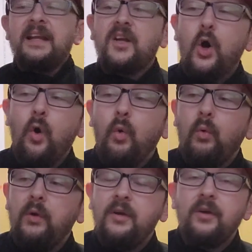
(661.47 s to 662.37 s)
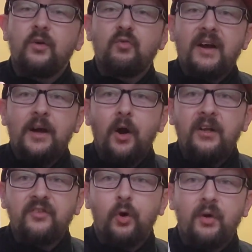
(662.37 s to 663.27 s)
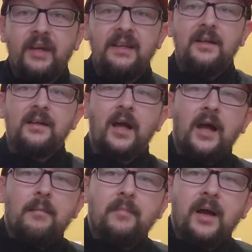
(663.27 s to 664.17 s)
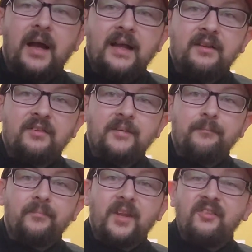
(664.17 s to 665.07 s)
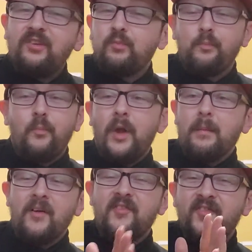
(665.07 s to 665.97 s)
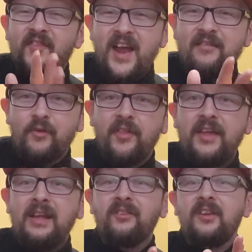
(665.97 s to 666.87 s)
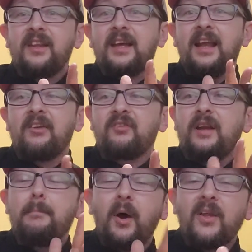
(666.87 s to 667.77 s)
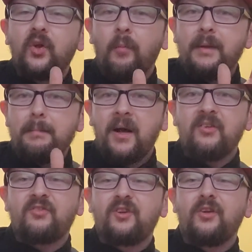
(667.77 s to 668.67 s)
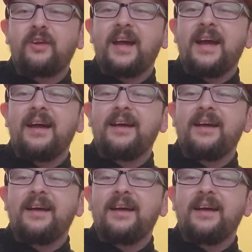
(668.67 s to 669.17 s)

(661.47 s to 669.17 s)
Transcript: cool Great Ice Hockey, and this is one of my favourite things in the collection. It might not be much to look at,